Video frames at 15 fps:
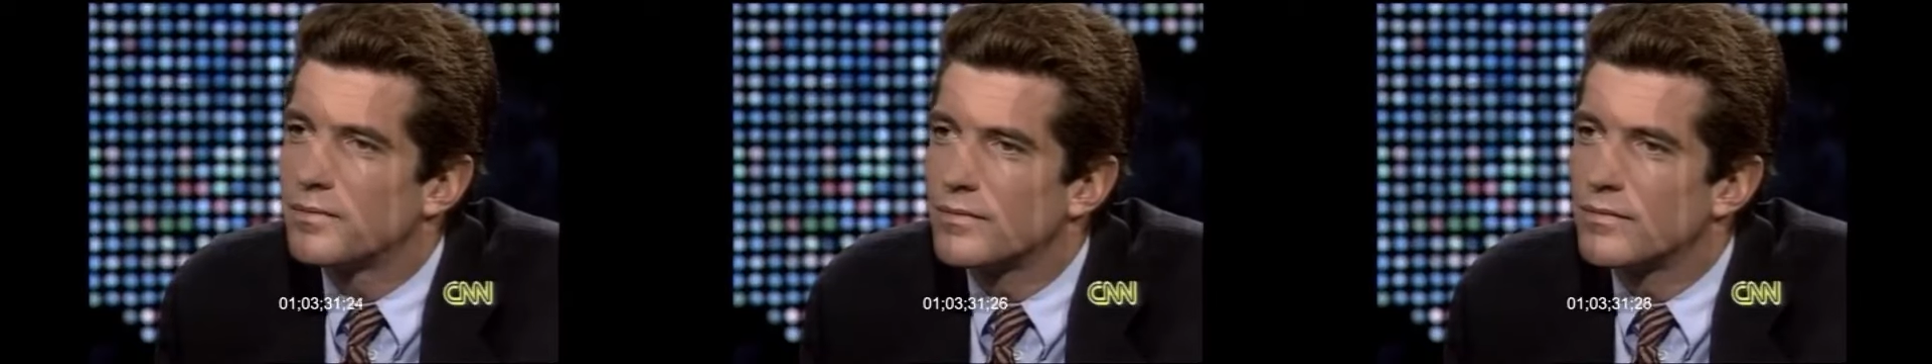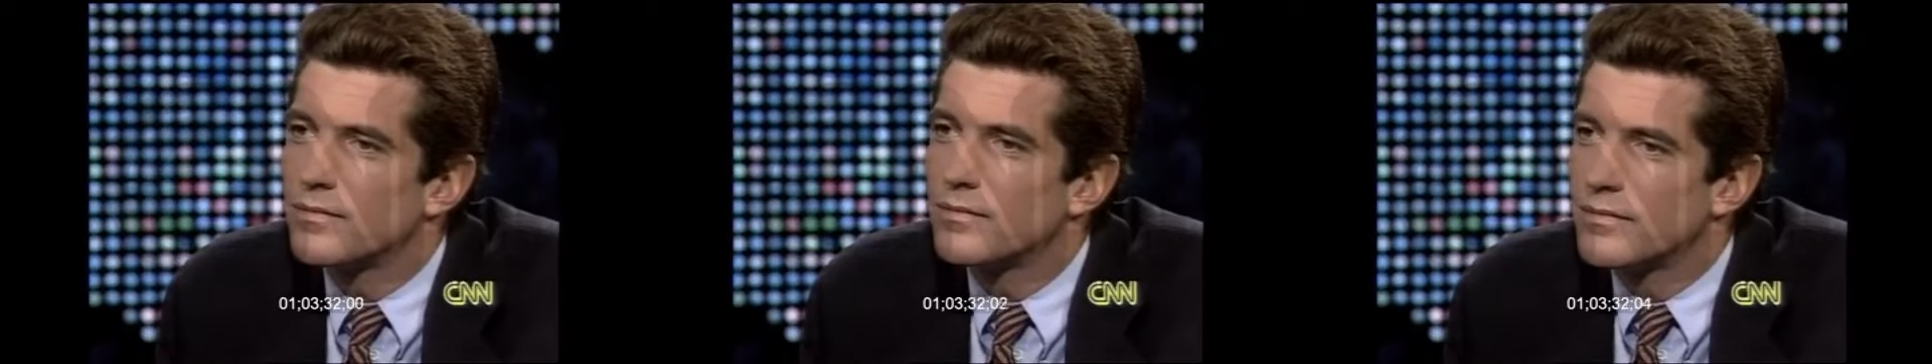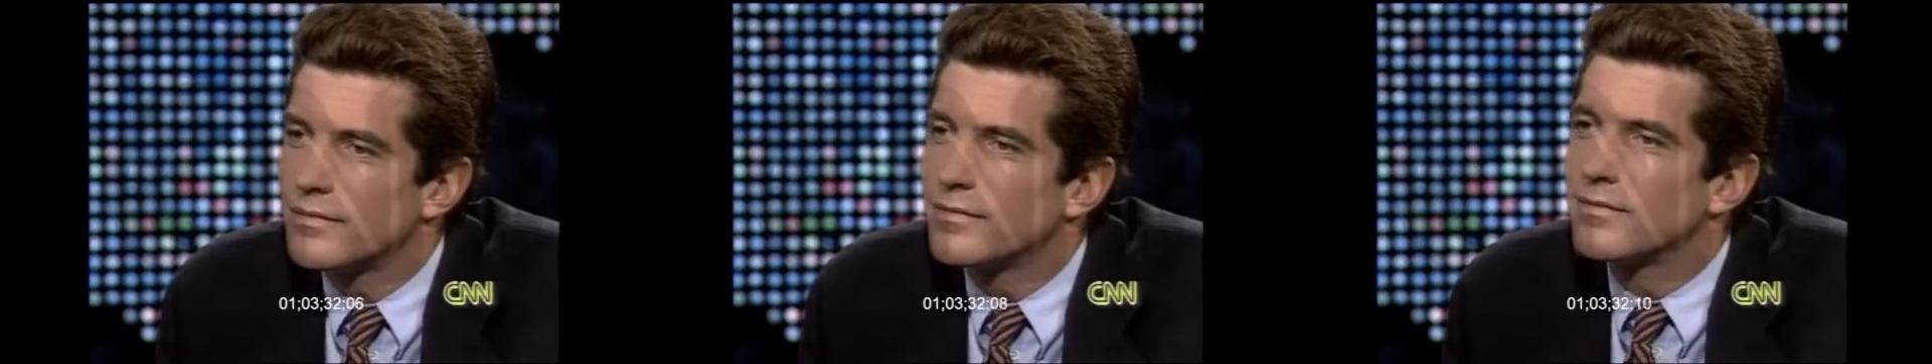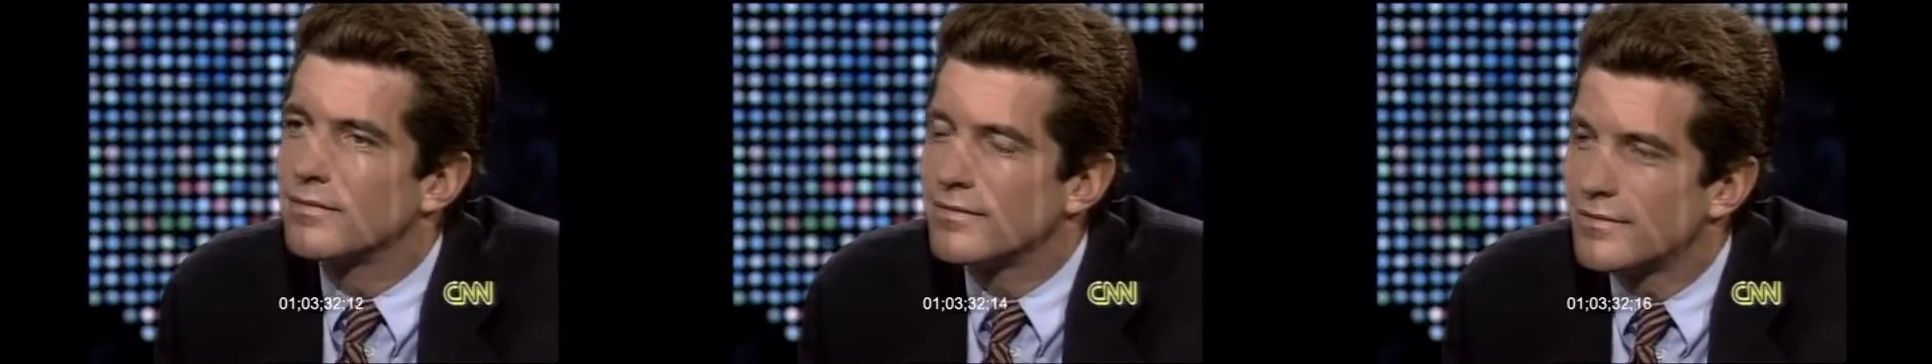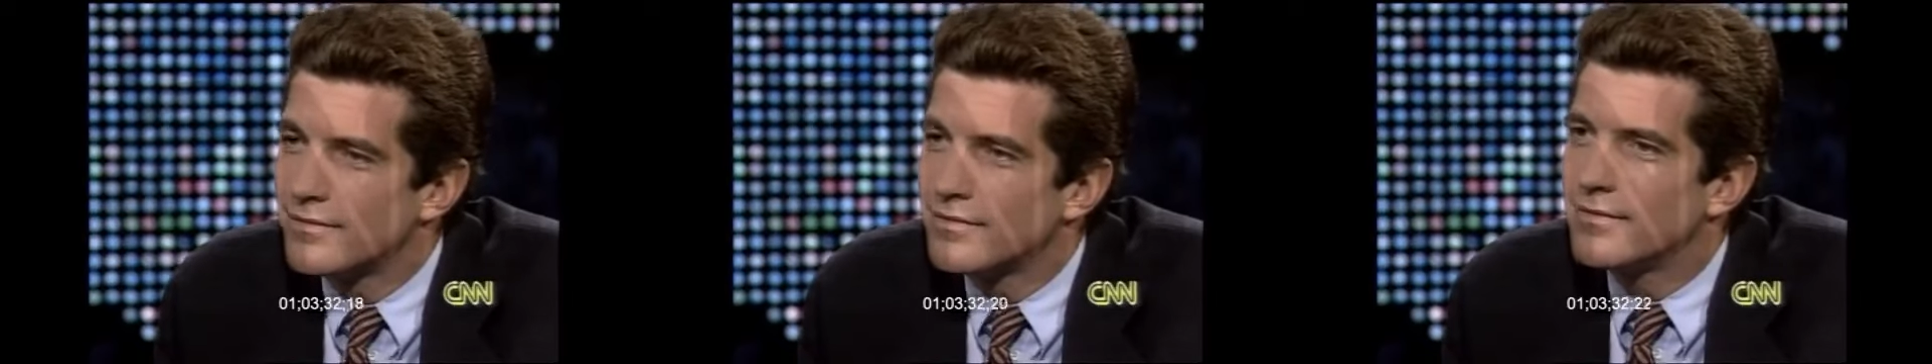generally,
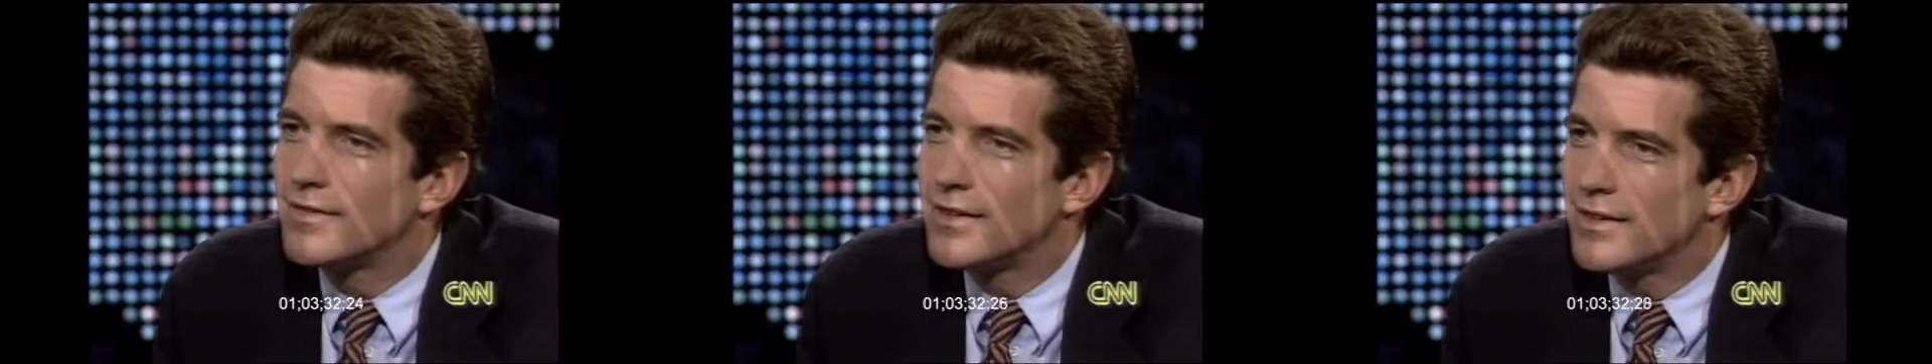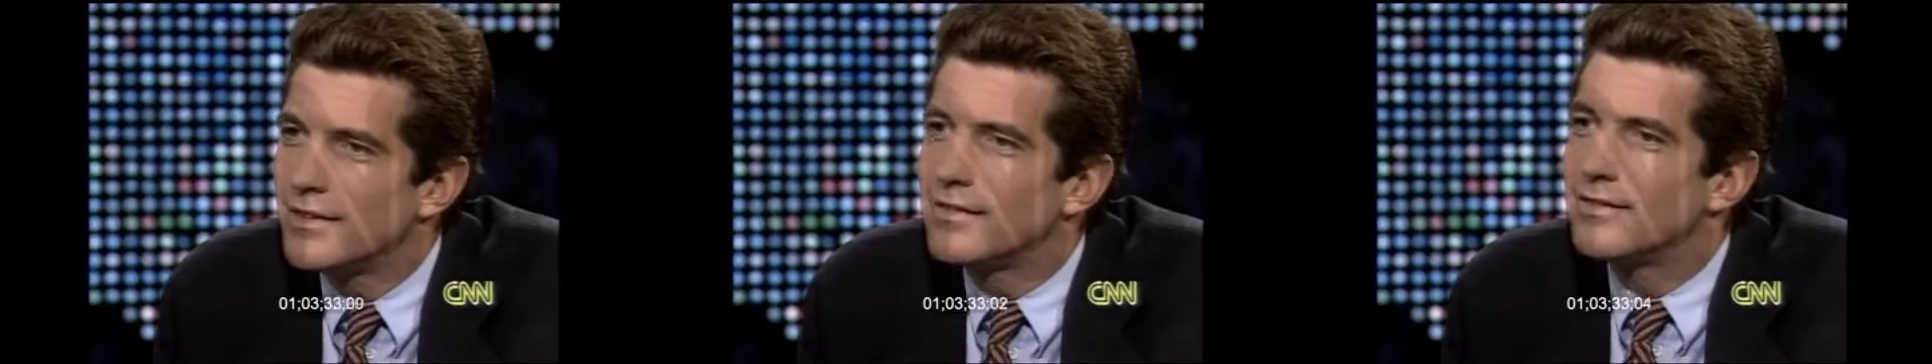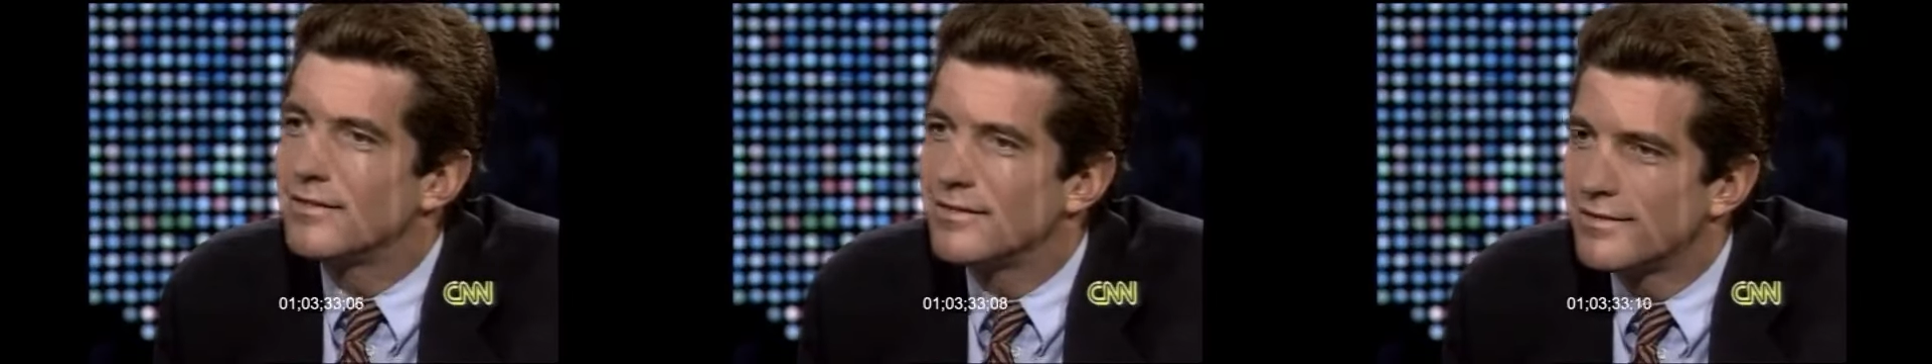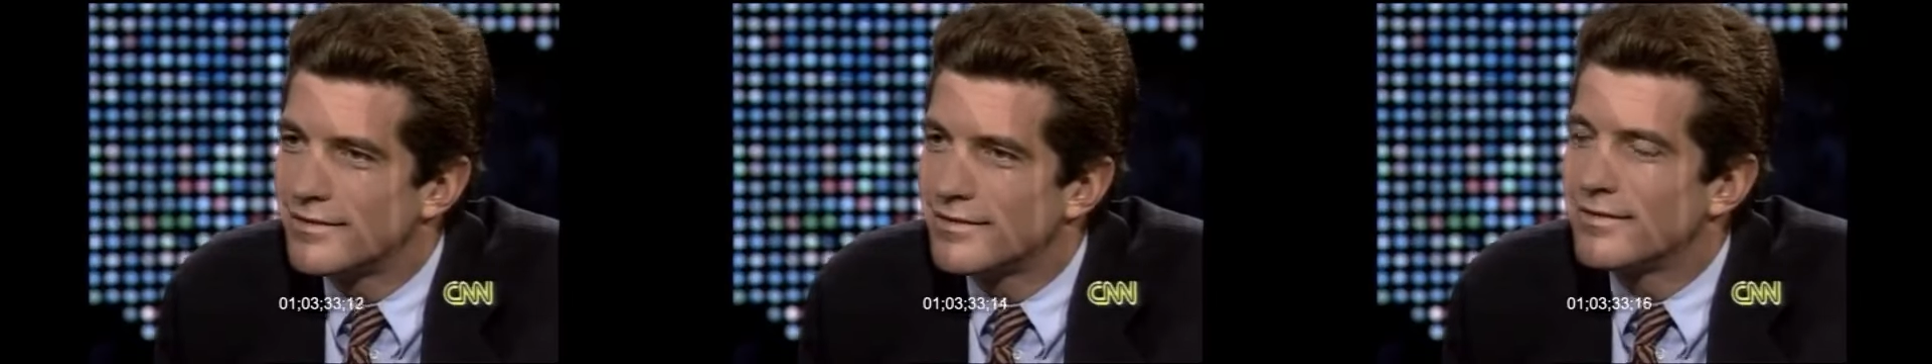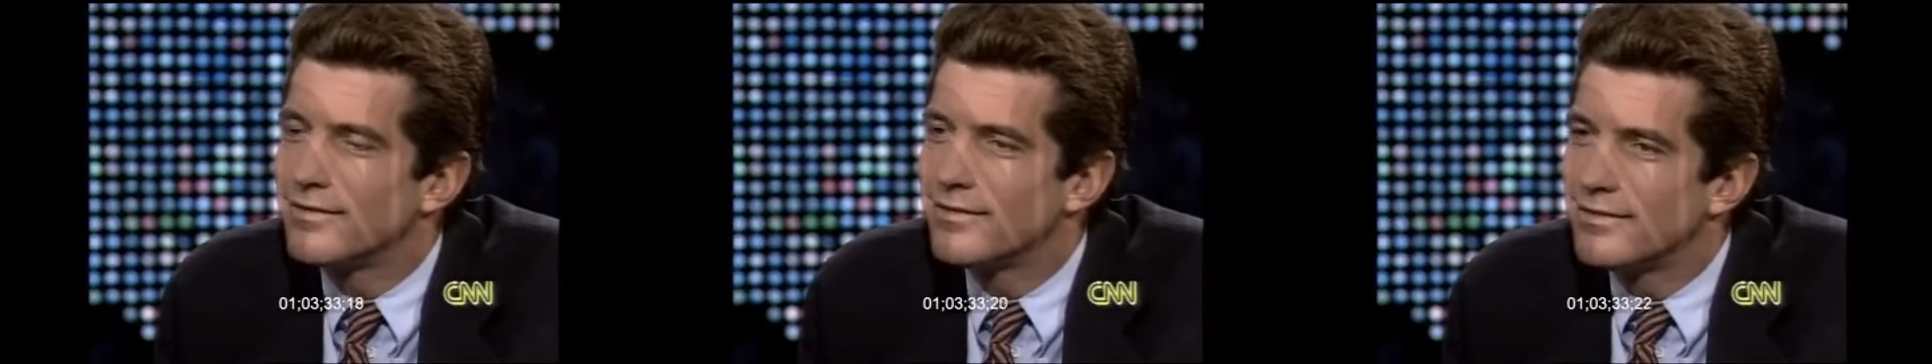commiserated with
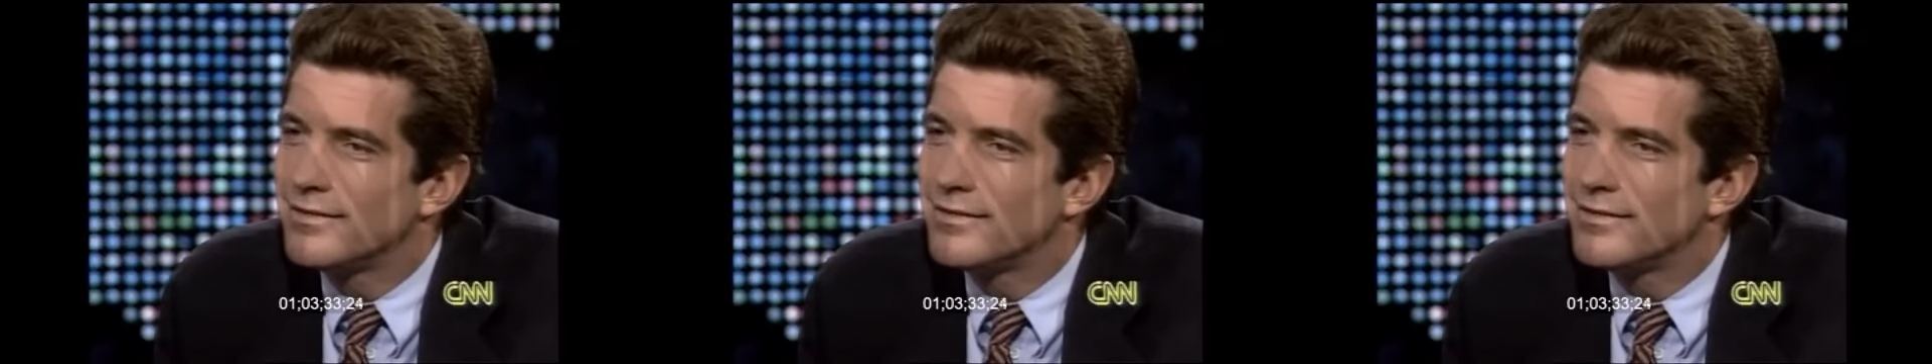the press,